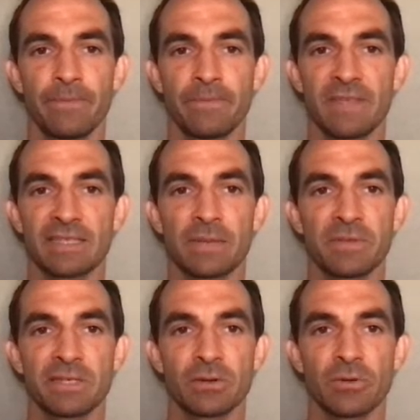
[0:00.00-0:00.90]
Next up is
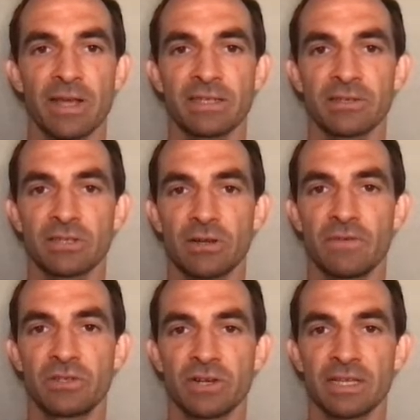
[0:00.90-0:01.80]
an eraser. So if you
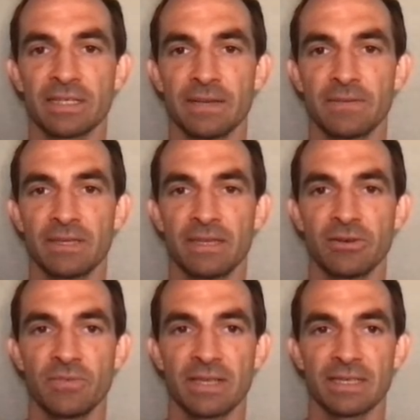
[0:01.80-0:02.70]
draw something or
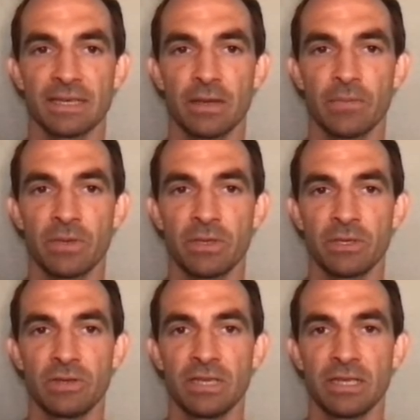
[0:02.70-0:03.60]
mess up,
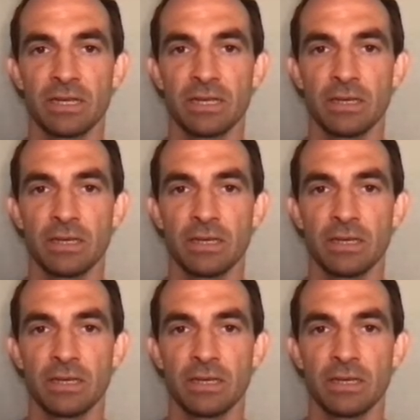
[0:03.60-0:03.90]
you can